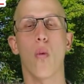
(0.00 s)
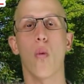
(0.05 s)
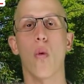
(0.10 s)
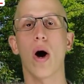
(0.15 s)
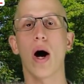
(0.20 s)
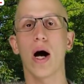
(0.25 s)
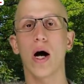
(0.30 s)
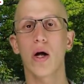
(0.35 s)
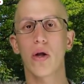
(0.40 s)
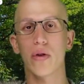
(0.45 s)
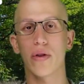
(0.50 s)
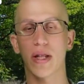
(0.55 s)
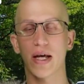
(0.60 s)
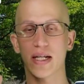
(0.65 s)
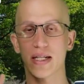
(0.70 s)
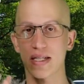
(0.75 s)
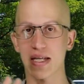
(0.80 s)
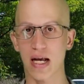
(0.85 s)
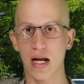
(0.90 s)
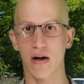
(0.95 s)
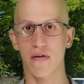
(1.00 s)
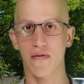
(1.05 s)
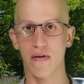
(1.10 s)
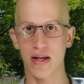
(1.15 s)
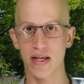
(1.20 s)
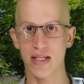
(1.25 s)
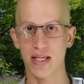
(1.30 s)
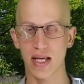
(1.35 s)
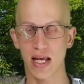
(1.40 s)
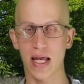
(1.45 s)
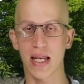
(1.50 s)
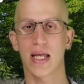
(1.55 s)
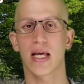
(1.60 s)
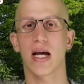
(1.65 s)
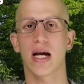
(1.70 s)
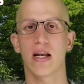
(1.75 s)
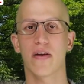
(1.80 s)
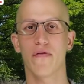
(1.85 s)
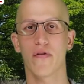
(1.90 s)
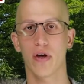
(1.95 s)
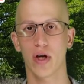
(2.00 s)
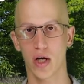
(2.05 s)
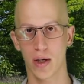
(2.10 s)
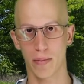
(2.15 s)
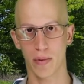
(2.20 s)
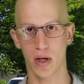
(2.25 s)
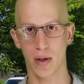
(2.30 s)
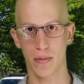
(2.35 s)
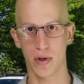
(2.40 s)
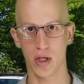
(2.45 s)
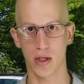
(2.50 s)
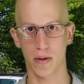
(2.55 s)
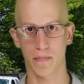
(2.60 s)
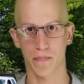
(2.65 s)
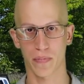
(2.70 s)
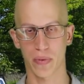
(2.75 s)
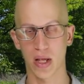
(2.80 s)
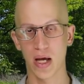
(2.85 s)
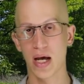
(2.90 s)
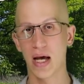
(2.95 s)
while not sacrificing any kind of income coming in.